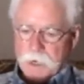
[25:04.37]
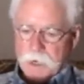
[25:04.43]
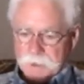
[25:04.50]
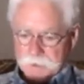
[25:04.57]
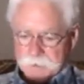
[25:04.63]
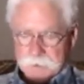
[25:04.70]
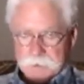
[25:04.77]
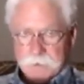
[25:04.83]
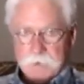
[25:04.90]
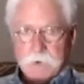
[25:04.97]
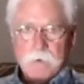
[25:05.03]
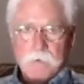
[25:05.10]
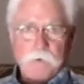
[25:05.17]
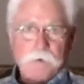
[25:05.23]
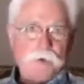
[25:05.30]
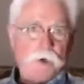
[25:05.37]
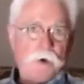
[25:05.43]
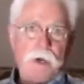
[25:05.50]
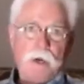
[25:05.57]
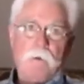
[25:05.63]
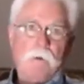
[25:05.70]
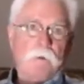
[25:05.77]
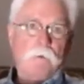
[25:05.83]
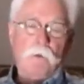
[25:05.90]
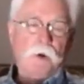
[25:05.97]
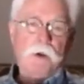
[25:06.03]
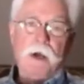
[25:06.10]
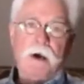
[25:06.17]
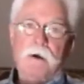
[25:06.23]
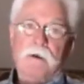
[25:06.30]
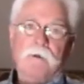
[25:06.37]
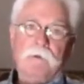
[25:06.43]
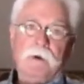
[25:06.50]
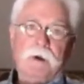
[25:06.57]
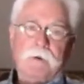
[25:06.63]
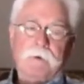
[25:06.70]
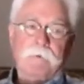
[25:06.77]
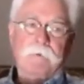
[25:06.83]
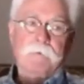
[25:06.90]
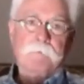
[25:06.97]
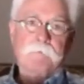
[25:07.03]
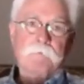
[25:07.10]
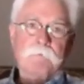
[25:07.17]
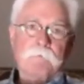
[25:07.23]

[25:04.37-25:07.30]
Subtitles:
Twice. The jury would not convict.